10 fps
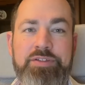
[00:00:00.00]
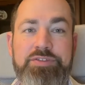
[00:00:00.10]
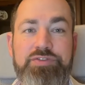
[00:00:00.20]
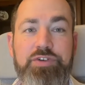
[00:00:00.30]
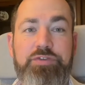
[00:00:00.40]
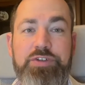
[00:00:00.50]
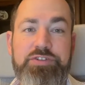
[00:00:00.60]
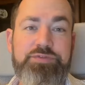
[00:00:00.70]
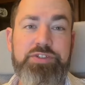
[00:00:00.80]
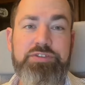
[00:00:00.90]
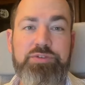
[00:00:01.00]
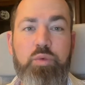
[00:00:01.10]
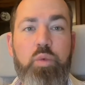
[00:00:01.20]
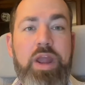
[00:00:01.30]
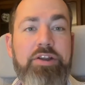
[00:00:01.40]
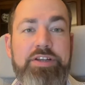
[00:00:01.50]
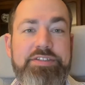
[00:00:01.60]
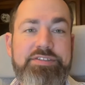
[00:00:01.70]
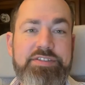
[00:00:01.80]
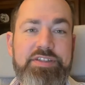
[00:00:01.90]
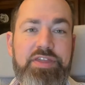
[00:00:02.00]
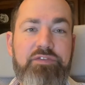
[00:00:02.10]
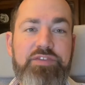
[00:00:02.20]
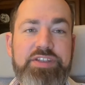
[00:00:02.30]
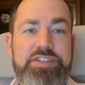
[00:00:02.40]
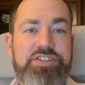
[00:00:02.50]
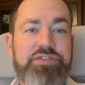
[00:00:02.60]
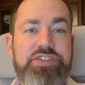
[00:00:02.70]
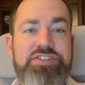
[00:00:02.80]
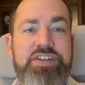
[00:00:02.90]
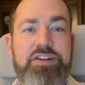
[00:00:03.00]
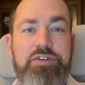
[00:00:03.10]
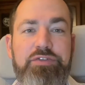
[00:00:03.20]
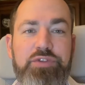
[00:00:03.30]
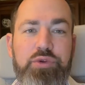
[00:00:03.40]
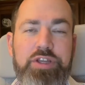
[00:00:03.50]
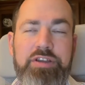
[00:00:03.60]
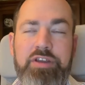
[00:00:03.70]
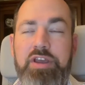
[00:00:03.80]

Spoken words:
So first of all, where is the village of Estero, Florida?